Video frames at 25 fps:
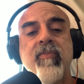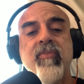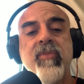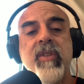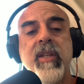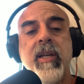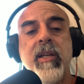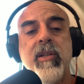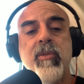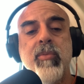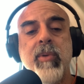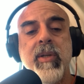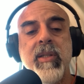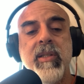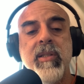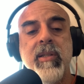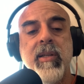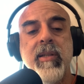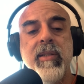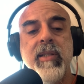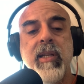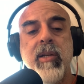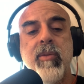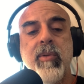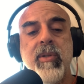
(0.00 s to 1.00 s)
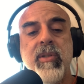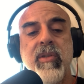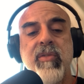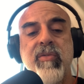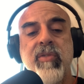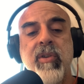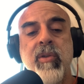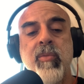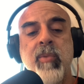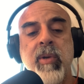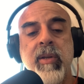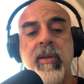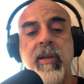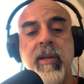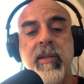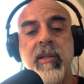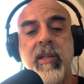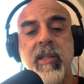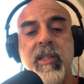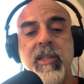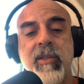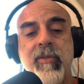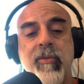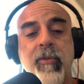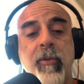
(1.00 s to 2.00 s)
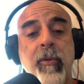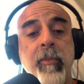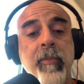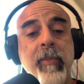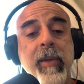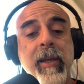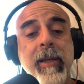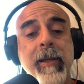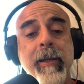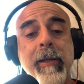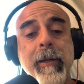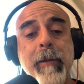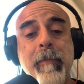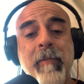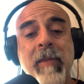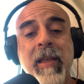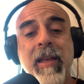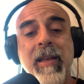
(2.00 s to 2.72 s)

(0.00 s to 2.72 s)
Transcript: that was a fun one, at least for me.